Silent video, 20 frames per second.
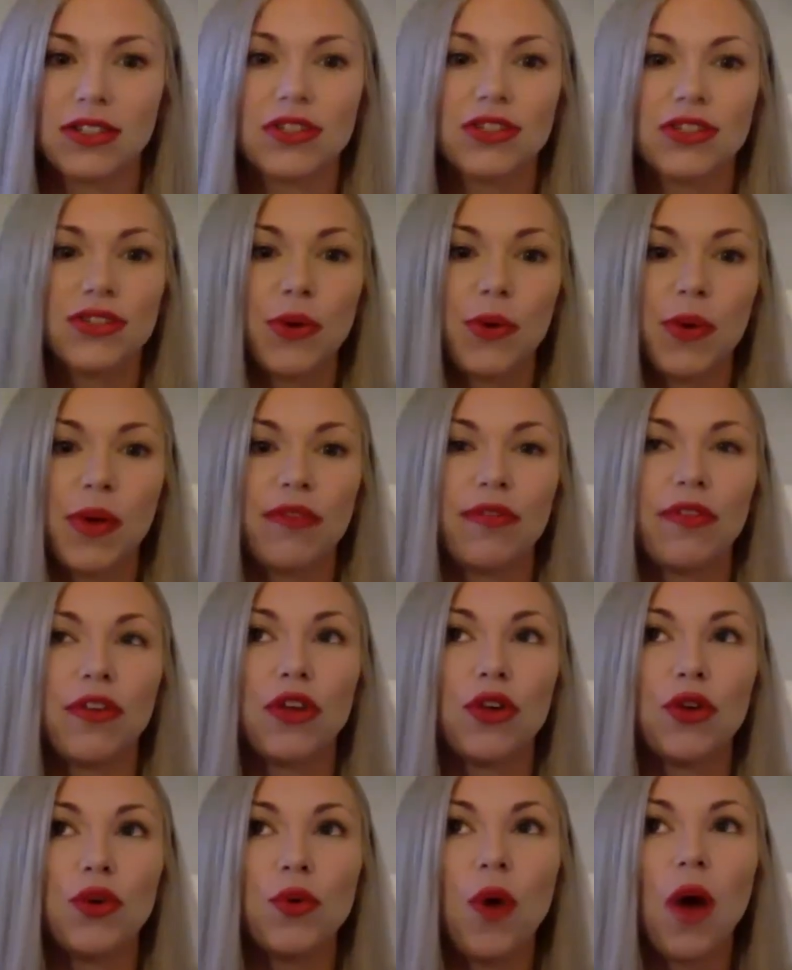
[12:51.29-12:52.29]
So if
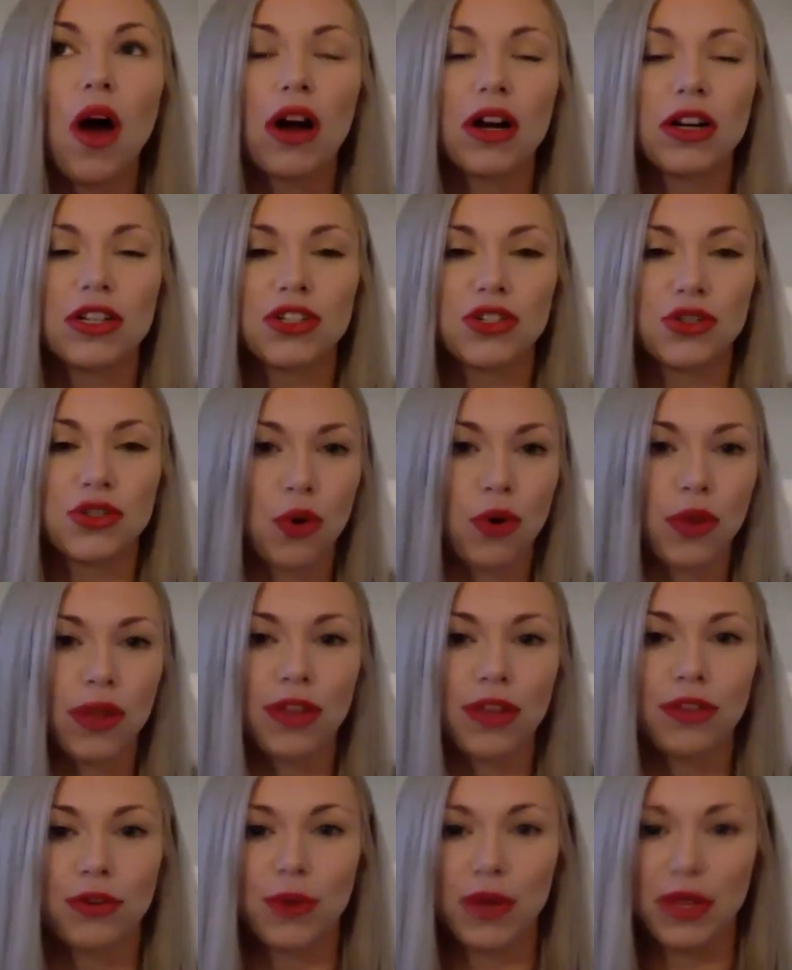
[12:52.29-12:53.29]
you are
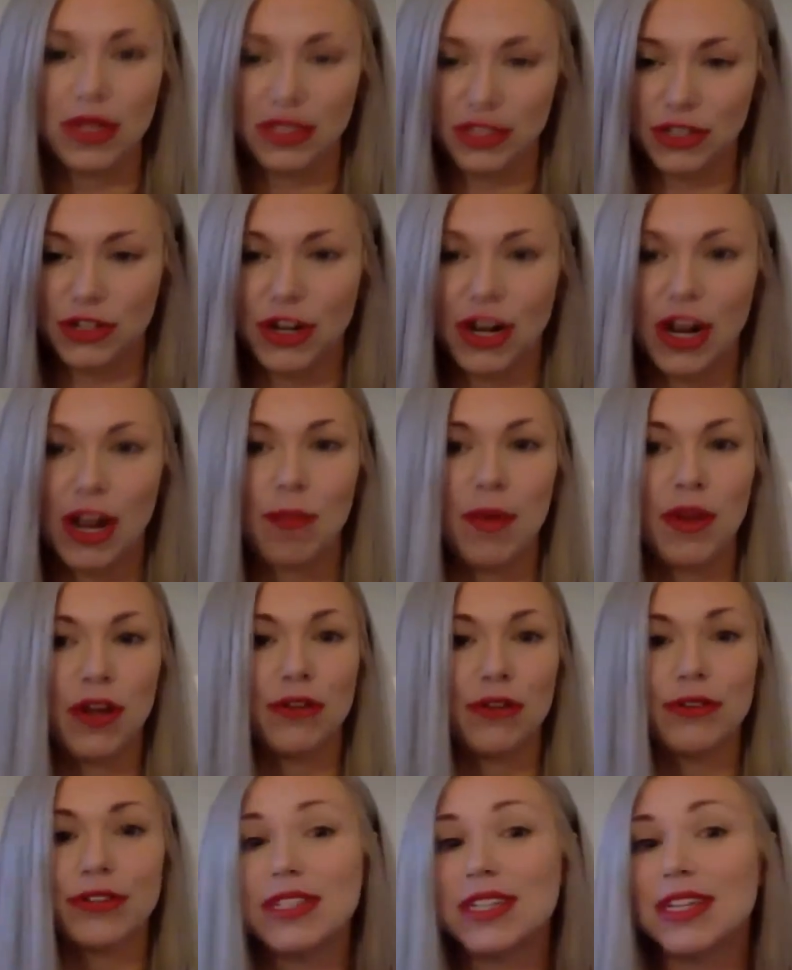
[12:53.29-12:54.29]
scrolling through Instagram and
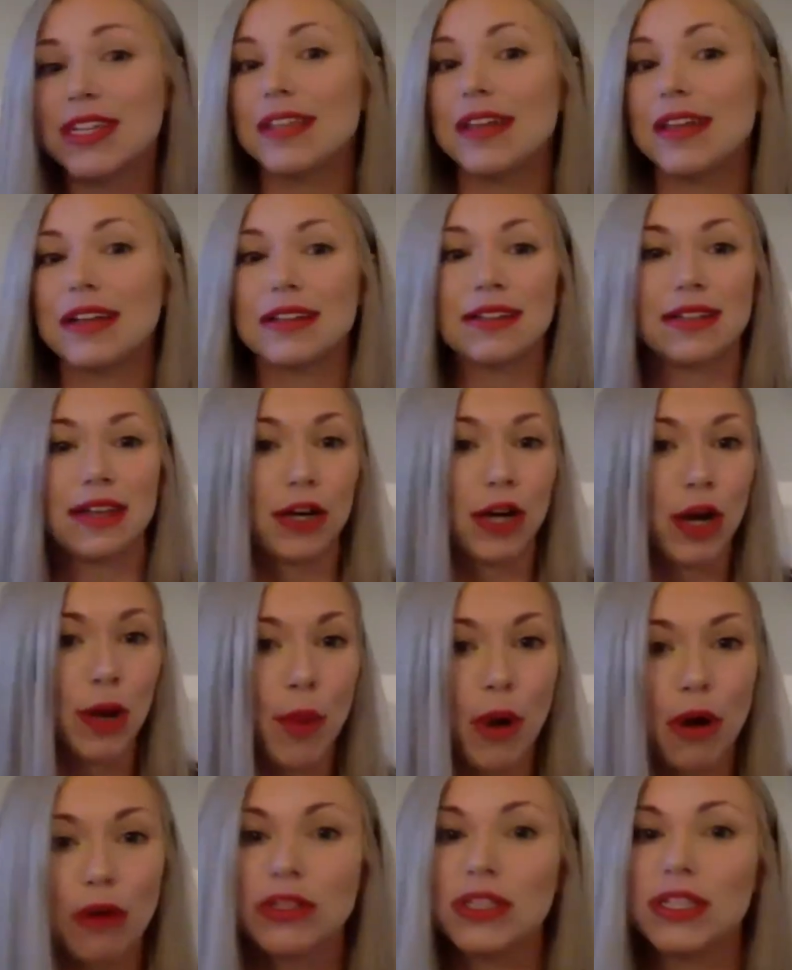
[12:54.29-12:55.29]
you see that Sarah
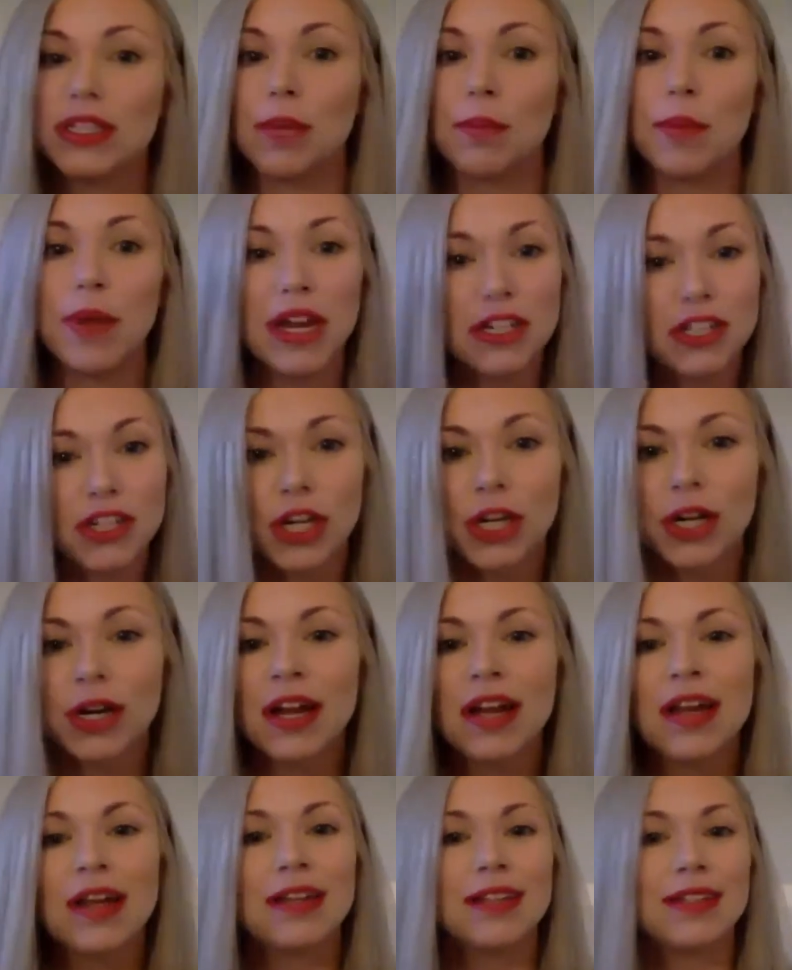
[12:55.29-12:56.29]
posted a picture,
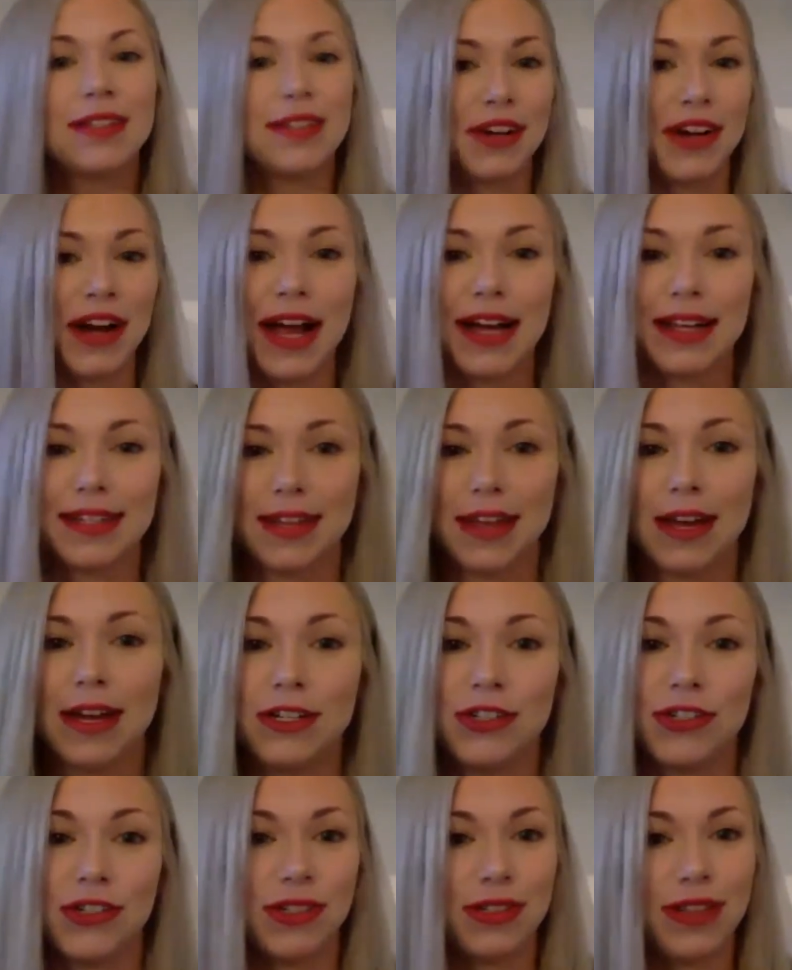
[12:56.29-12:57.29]
Sarah has
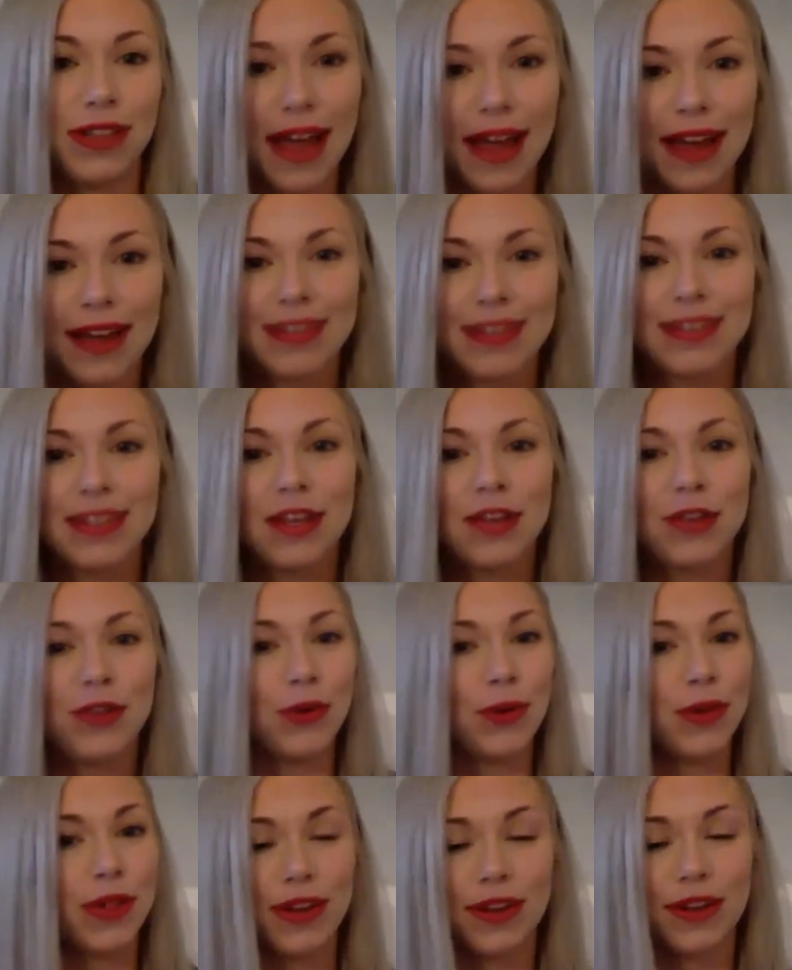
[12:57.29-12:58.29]
100 likes,
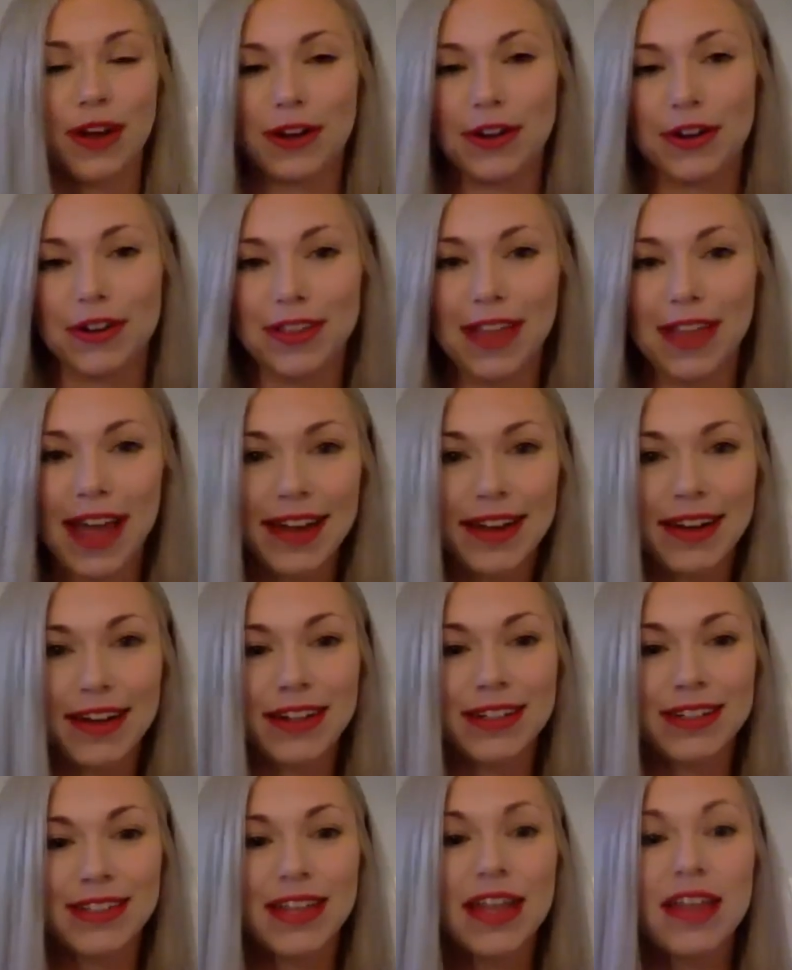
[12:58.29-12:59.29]
you click on her
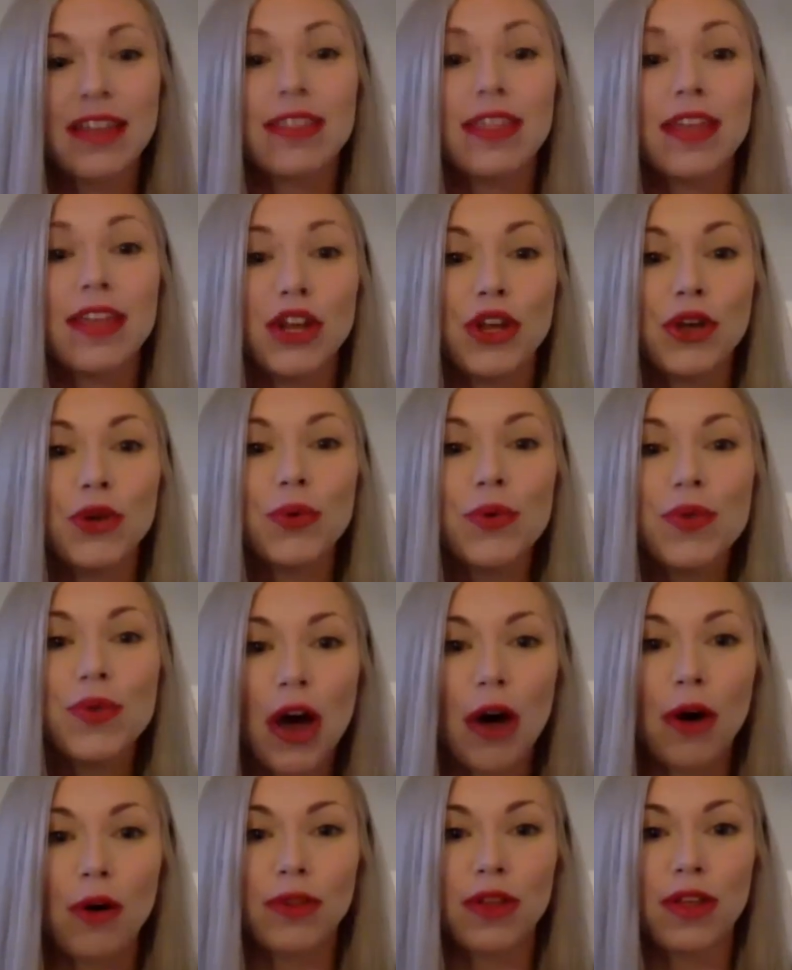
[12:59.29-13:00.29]
likers, then you
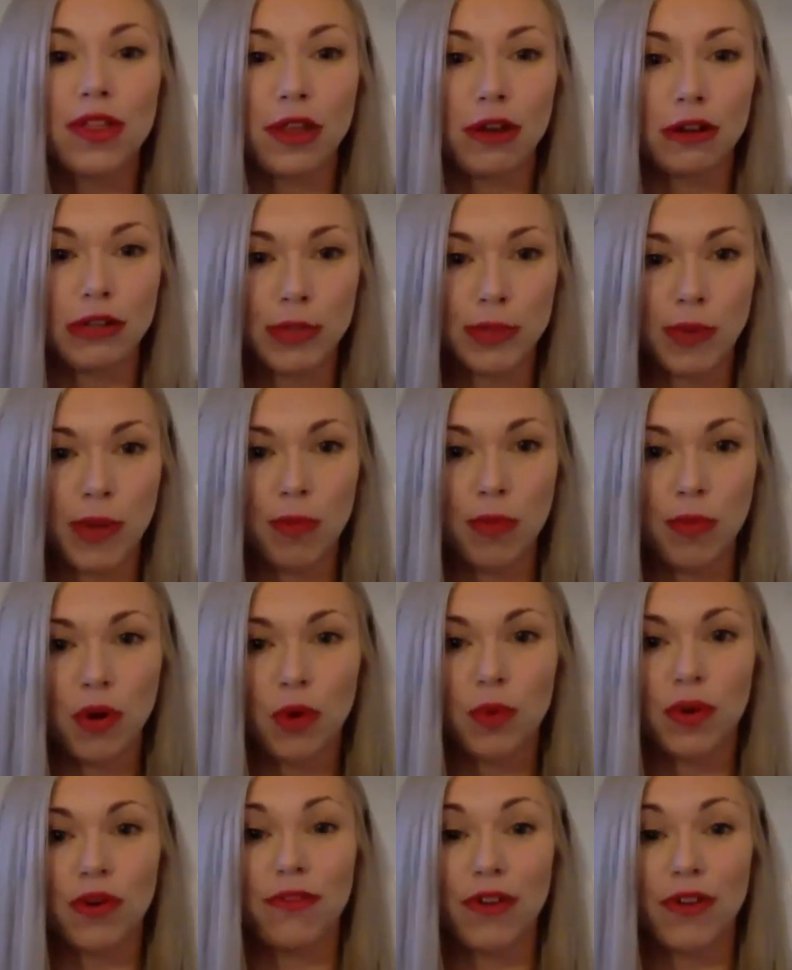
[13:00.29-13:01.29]
know that those
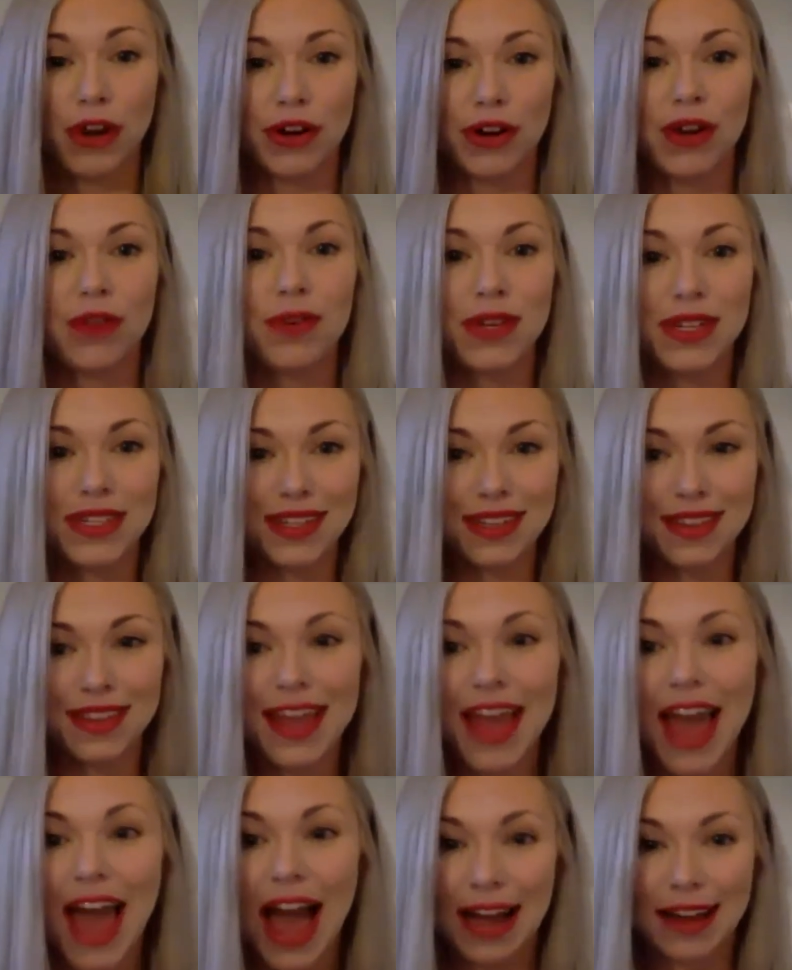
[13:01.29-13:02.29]
people were very
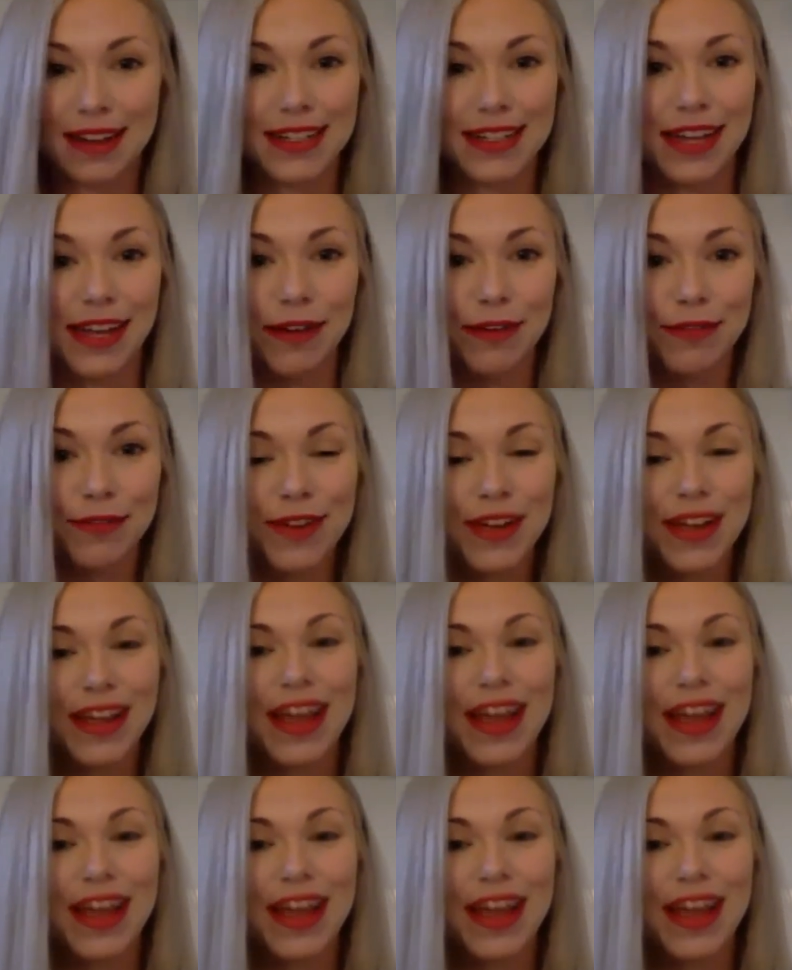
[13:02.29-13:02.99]
recently active.